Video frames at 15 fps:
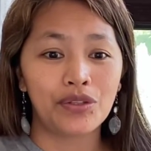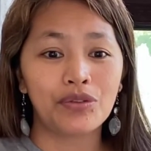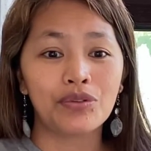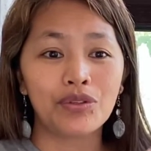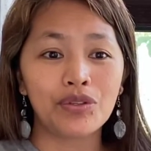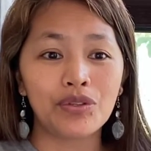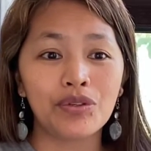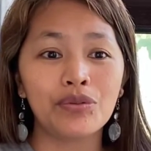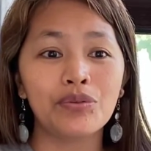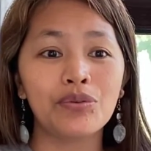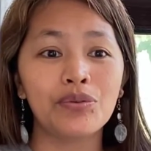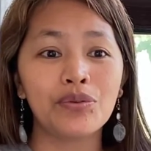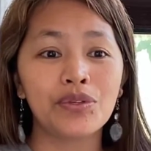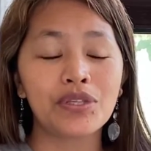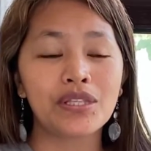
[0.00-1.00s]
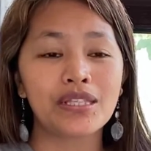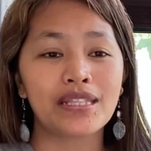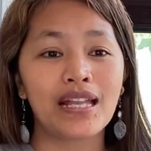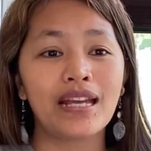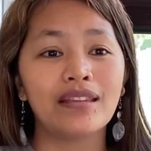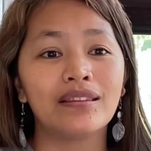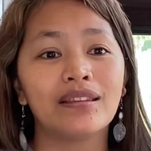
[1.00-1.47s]
to choose,
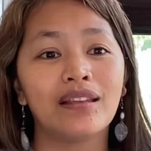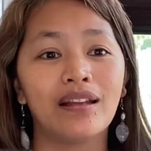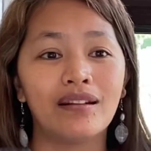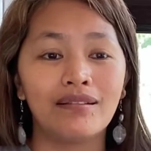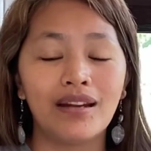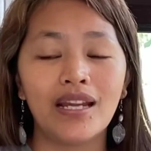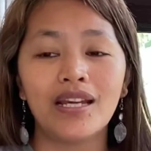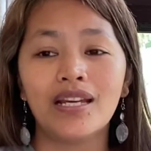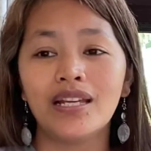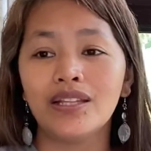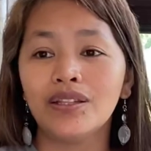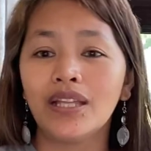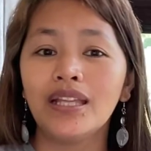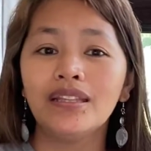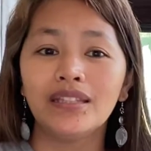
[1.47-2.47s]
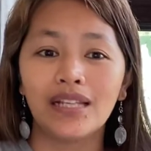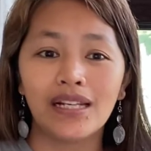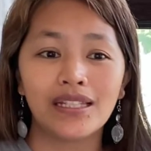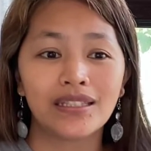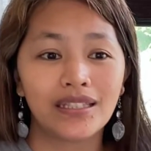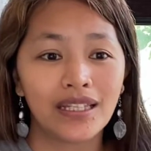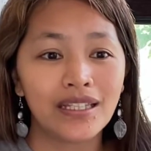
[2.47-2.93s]
not a red and
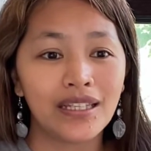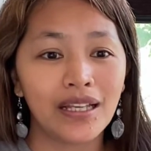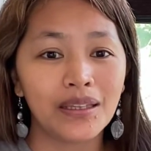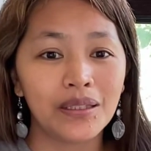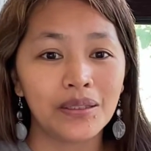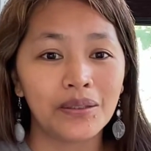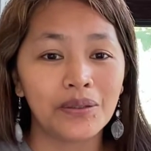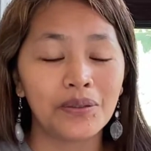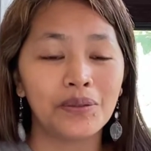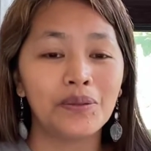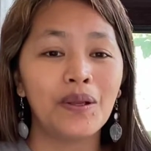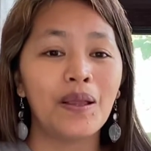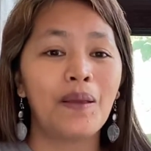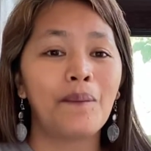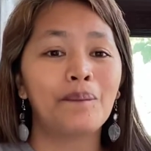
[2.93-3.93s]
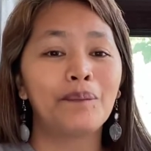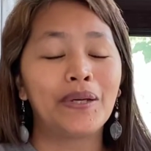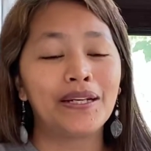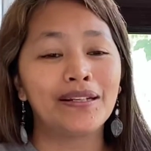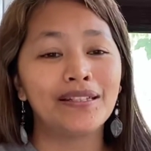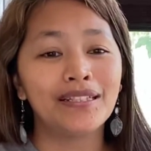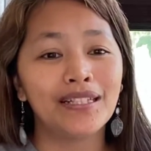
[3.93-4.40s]
not a yellow,
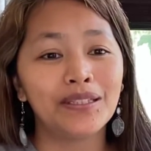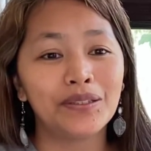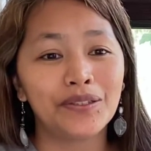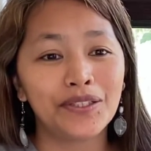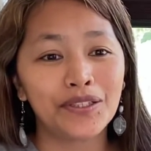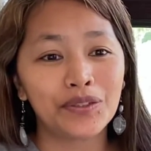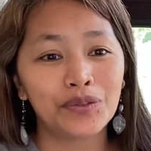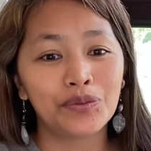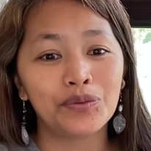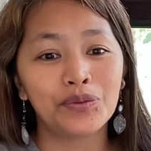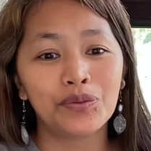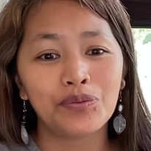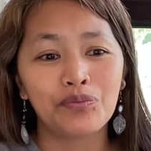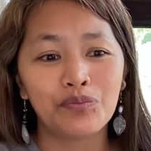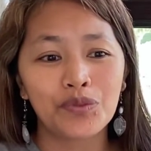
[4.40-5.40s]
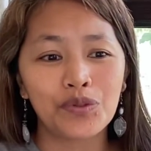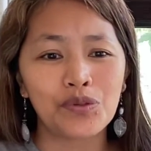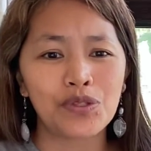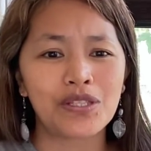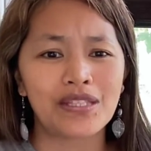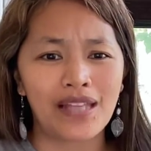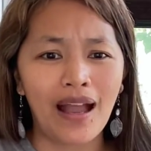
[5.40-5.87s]
parang ganon, to
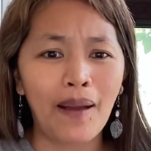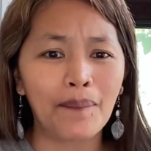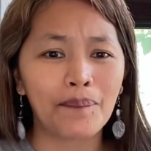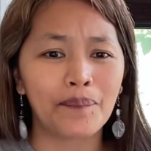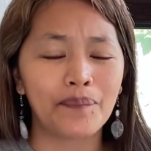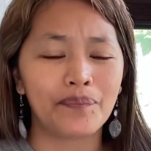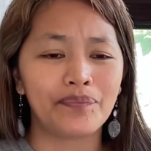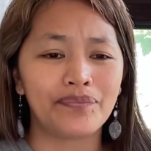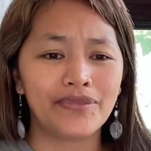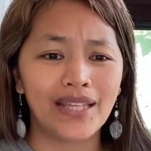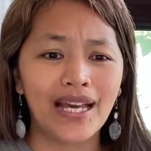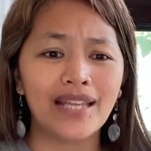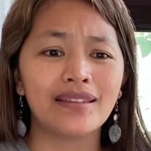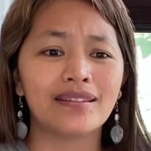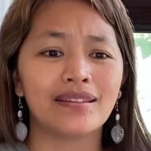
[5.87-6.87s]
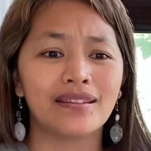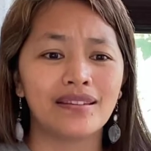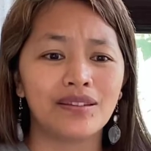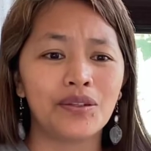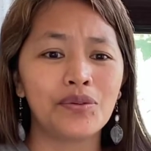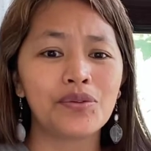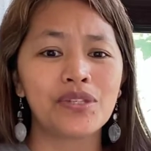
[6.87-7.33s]
stop that
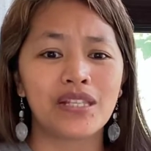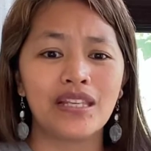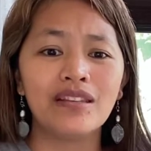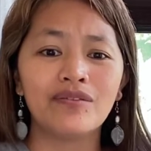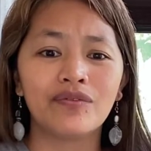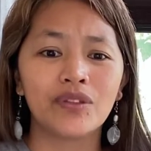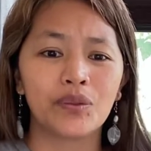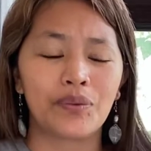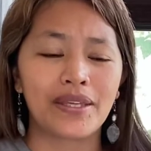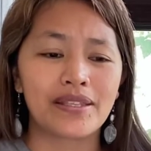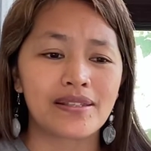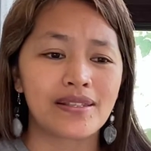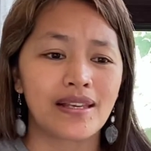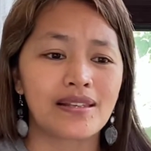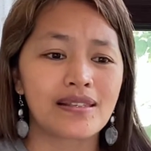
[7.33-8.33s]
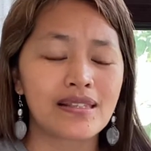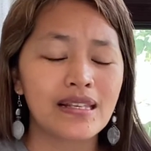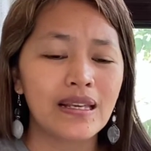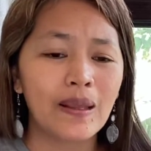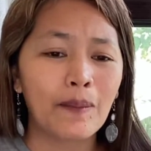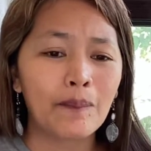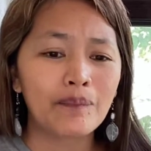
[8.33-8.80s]
those influences.
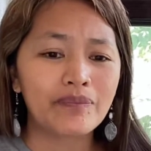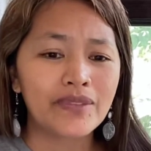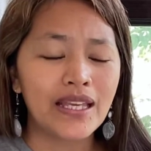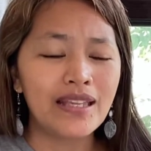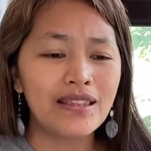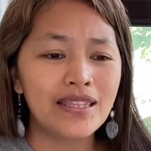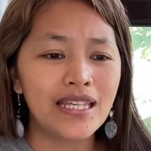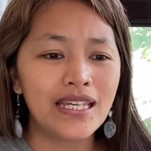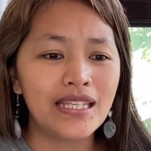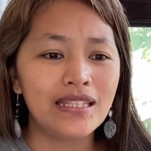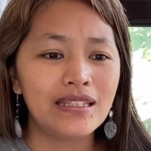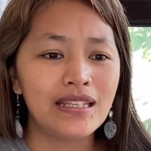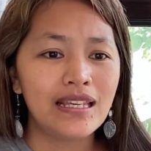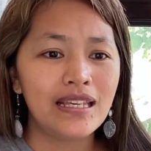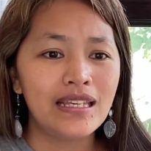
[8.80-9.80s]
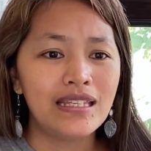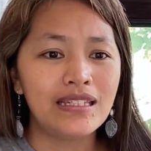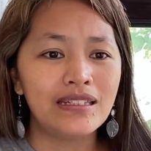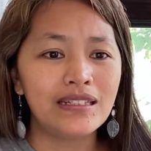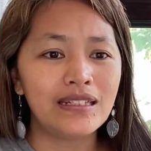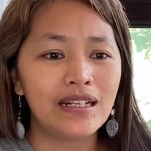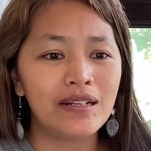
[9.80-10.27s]
And then
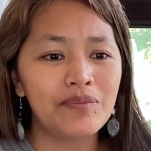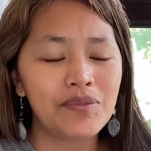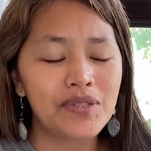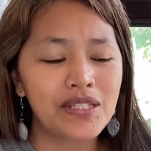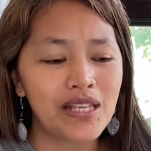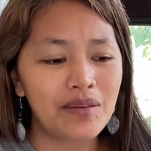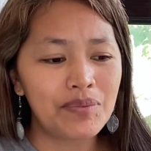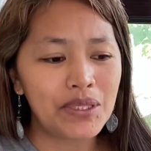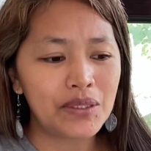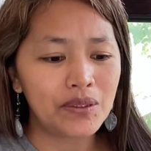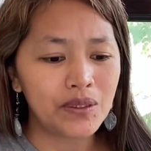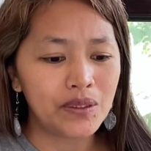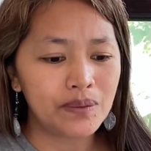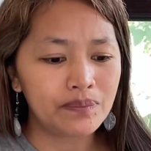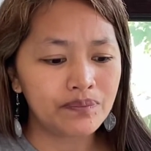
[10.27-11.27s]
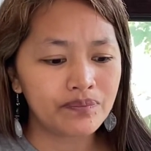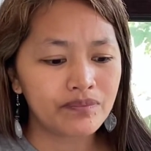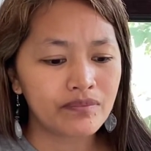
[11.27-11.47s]
here comes sabi ko,